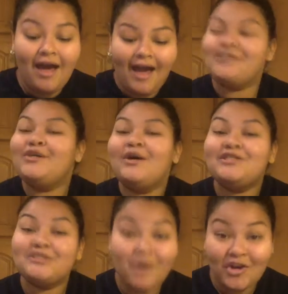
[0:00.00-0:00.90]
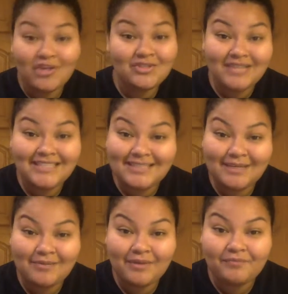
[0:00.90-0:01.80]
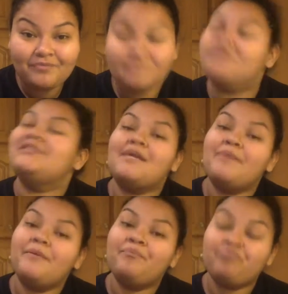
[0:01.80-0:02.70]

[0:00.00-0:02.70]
I'll see you on tomorrow's next segment.